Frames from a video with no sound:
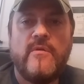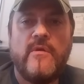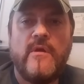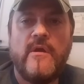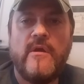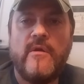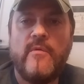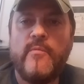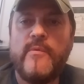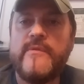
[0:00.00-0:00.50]

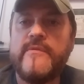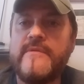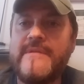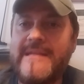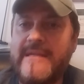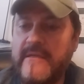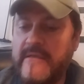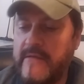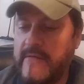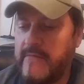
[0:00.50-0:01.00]
uh, with
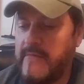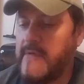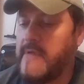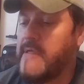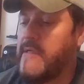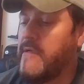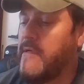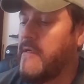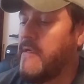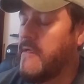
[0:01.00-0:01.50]
knit
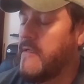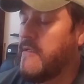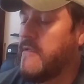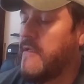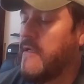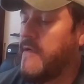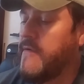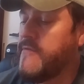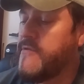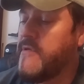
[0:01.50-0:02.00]
uh,
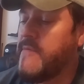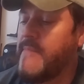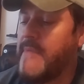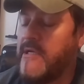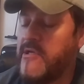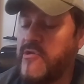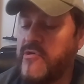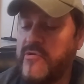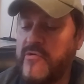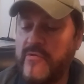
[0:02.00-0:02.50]
gloves and
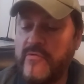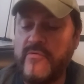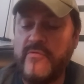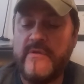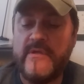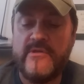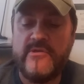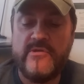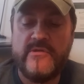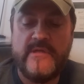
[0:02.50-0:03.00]
make sure
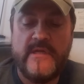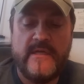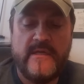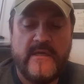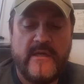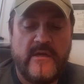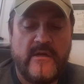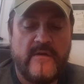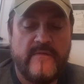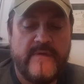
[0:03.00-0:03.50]
that you take
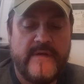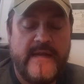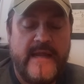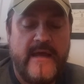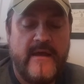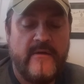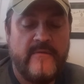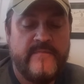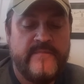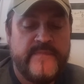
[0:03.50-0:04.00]
care of it.
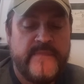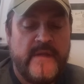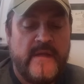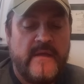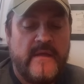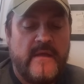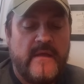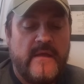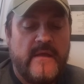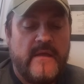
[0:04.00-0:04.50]
Now,
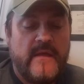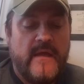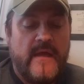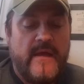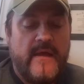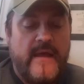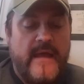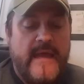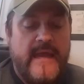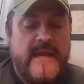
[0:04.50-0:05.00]

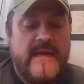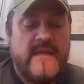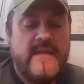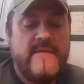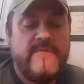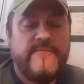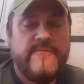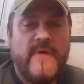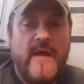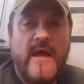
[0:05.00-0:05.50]

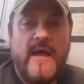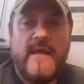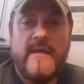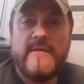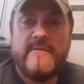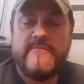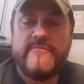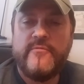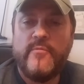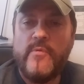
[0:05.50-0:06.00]

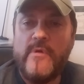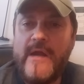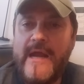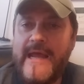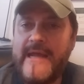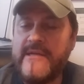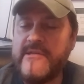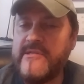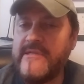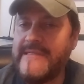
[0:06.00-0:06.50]
85 were
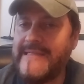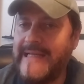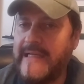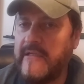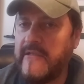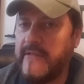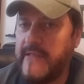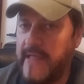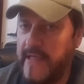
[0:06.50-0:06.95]
accidental